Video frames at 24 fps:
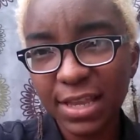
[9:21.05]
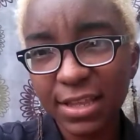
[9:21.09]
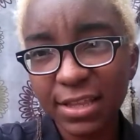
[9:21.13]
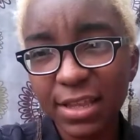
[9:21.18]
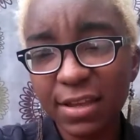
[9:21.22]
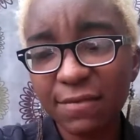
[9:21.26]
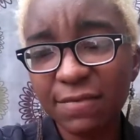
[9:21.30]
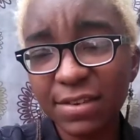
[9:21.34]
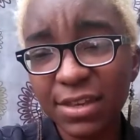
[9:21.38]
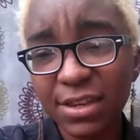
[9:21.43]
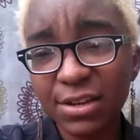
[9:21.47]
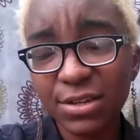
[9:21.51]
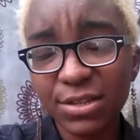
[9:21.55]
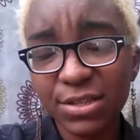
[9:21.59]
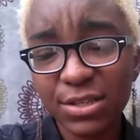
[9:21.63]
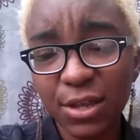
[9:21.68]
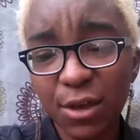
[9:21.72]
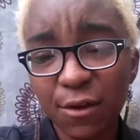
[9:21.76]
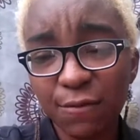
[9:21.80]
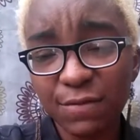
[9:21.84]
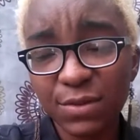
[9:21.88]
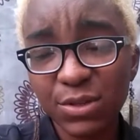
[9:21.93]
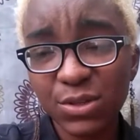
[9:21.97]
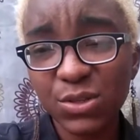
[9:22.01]
And loving
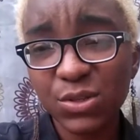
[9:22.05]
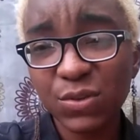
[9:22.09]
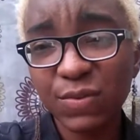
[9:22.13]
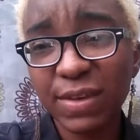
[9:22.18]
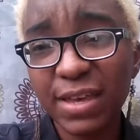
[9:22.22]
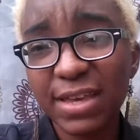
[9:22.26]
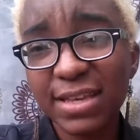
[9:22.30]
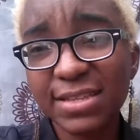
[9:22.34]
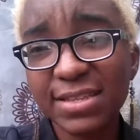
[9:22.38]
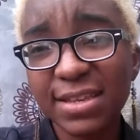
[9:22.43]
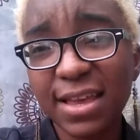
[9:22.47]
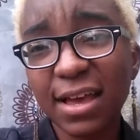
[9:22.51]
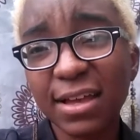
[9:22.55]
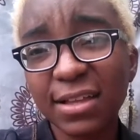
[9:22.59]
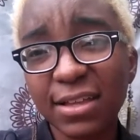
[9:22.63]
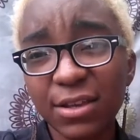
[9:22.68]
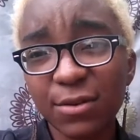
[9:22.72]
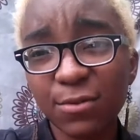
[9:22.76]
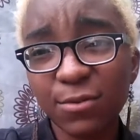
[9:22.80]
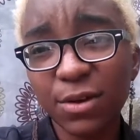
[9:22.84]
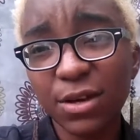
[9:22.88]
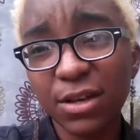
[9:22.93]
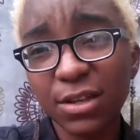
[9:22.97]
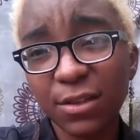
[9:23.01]
yourself is doing
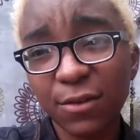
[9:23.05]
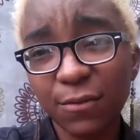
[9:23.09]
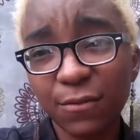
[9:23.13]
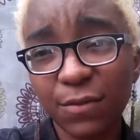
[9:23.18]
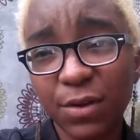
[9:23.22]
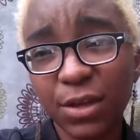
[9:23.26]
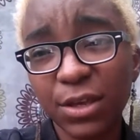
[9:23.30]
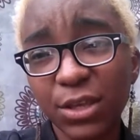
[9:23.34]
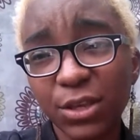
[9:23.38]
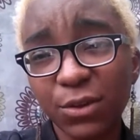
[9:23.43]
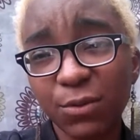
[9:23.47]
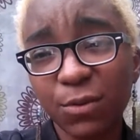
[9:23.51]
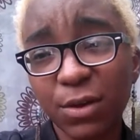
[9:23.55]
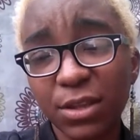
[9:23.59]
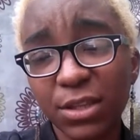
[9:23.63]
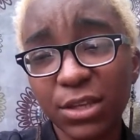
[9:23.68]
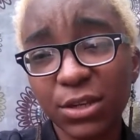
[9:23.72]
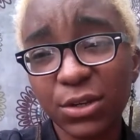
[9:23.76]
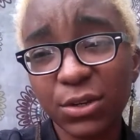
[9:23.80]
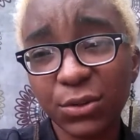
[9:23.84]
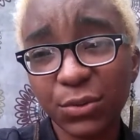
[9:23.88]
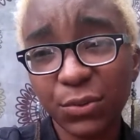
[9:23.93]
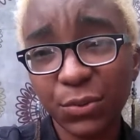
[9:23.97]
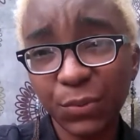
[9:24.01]
exactly what the fuck you want
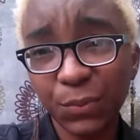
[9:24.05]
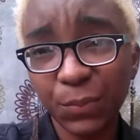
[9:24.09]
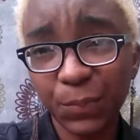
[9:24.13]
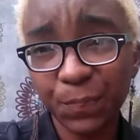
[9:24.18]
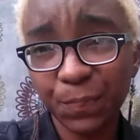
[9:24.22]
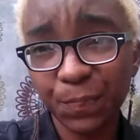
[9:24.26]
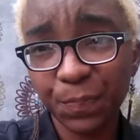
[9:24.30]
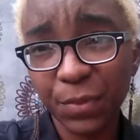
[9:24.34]
to do.